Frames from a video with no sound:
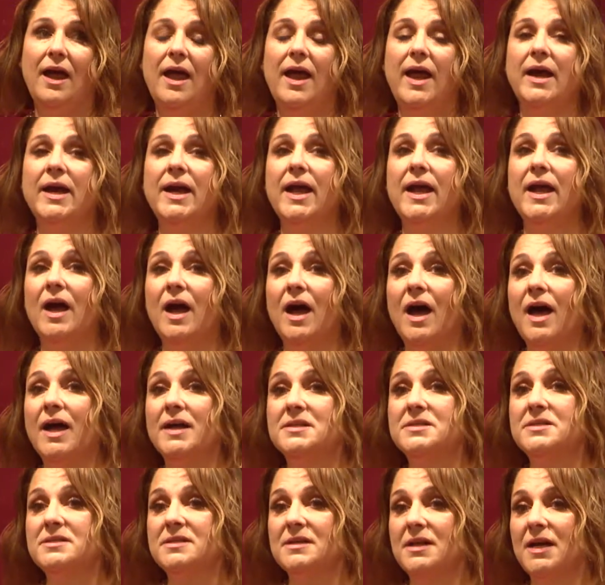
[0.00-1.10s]
And I
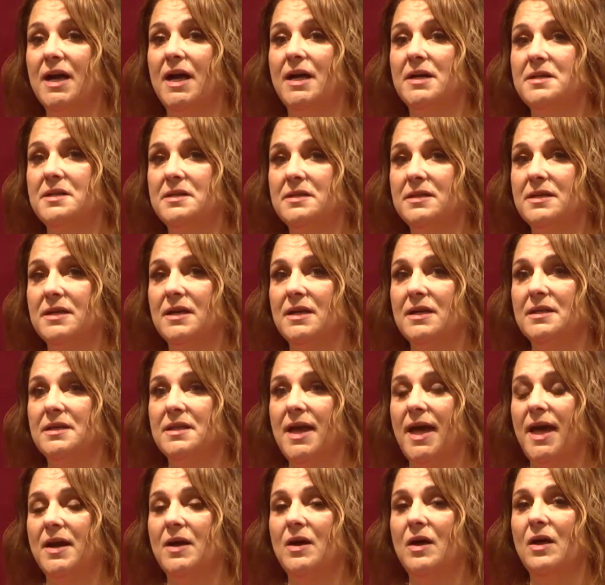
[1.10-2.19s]
honest to God think
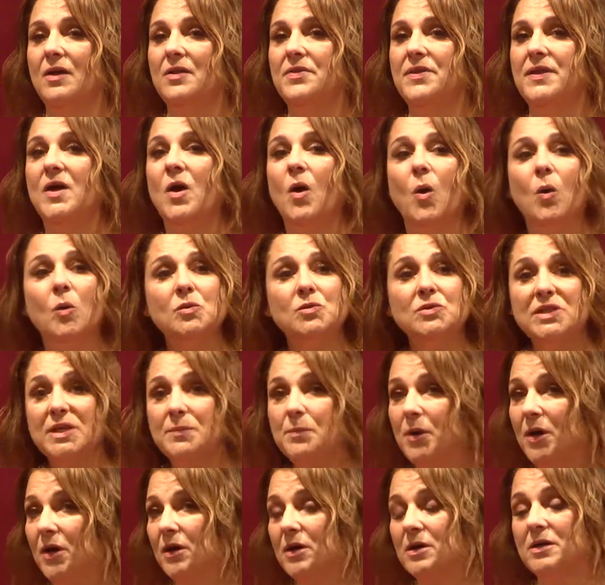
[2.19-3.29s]
that the only
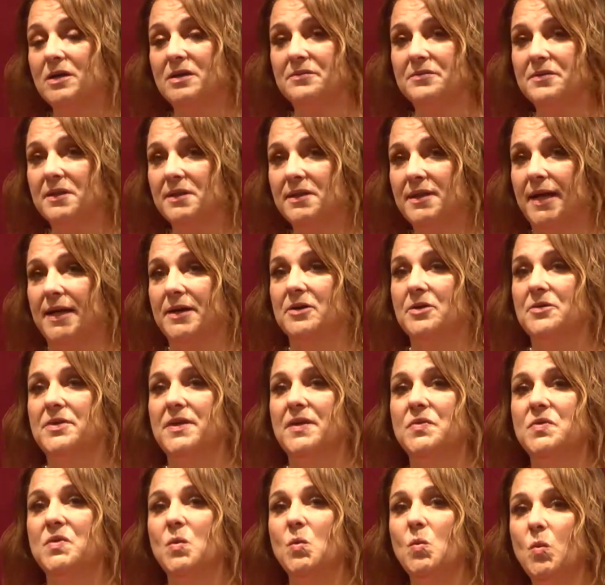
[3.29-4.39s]
part of the letter
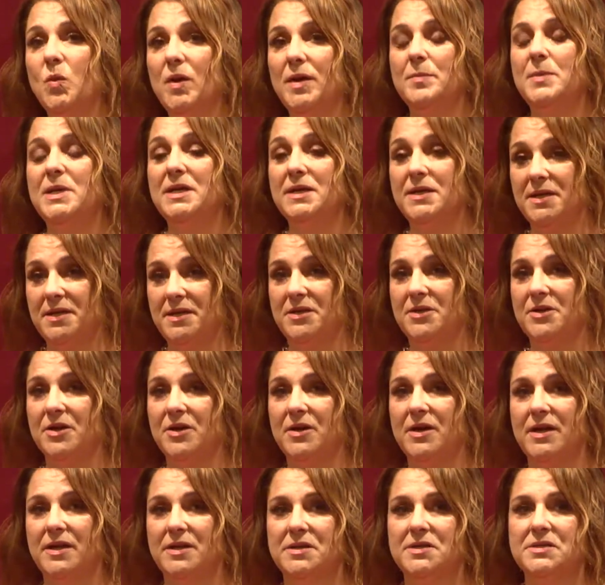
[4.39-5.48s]
that the women hear
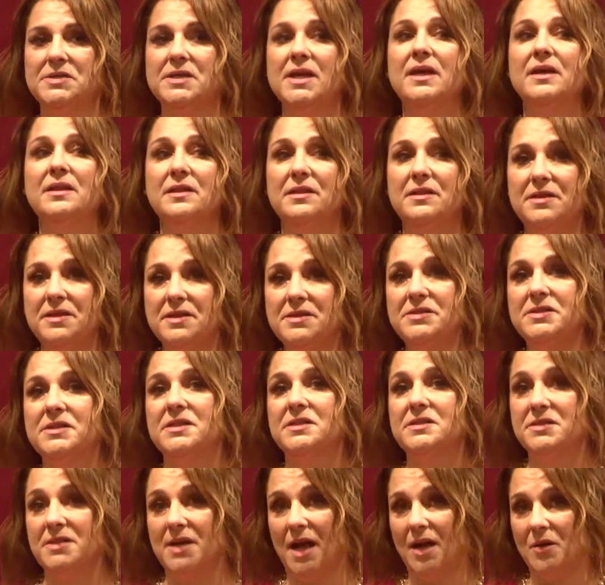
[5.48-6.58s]
is, this
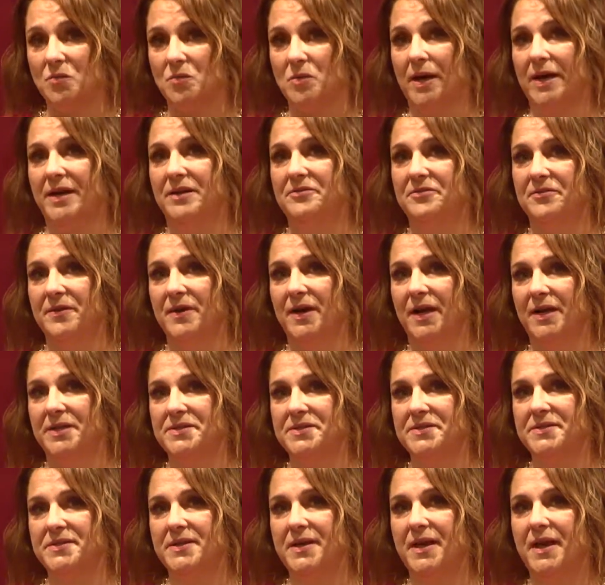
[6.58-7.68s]
is not right for
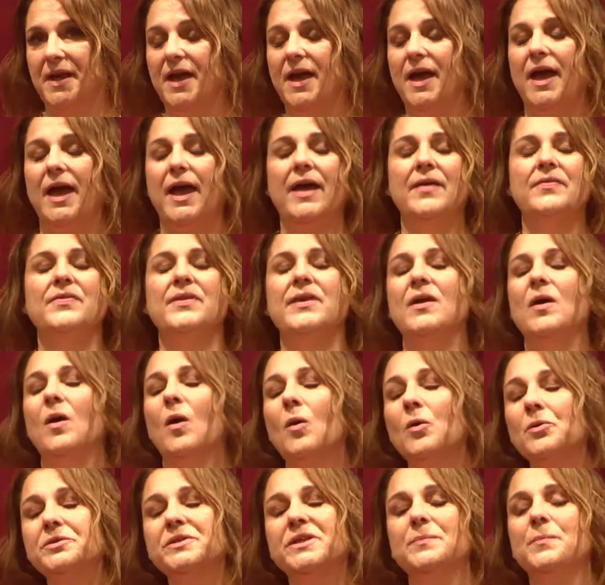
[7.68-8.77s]
us. And the
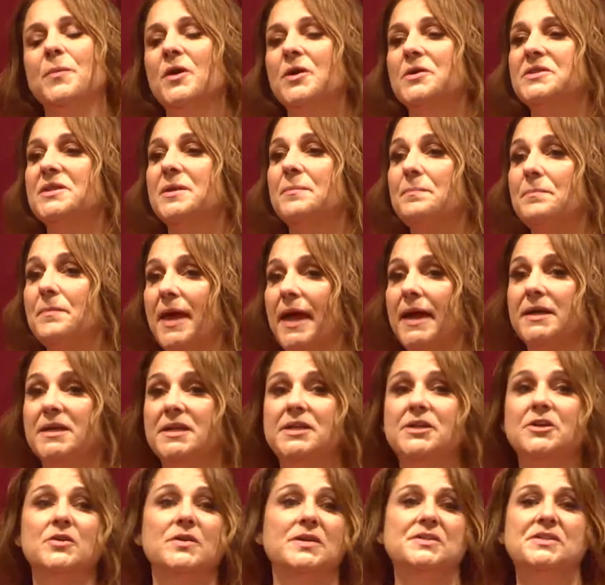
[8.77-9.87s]
only part the men
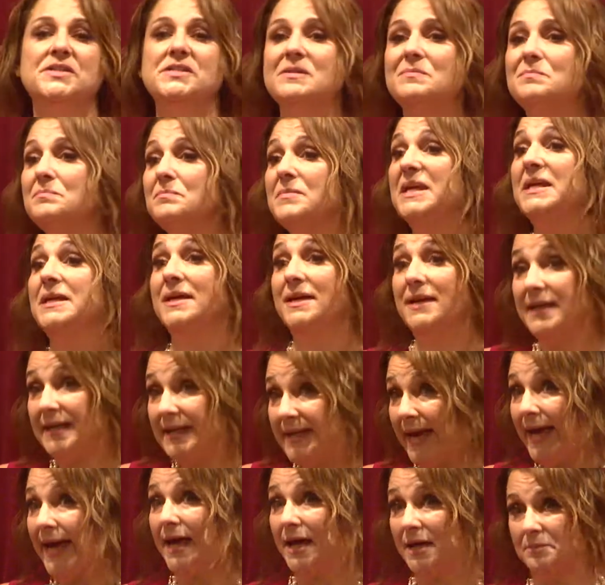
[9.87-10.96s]
hear is submit
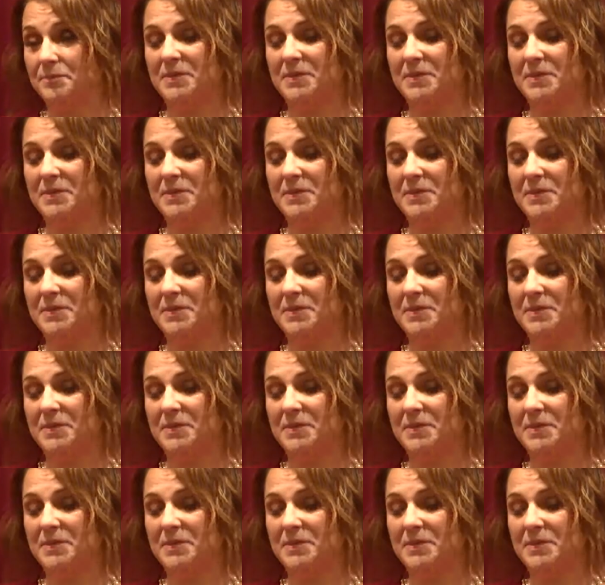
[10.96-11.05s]
again,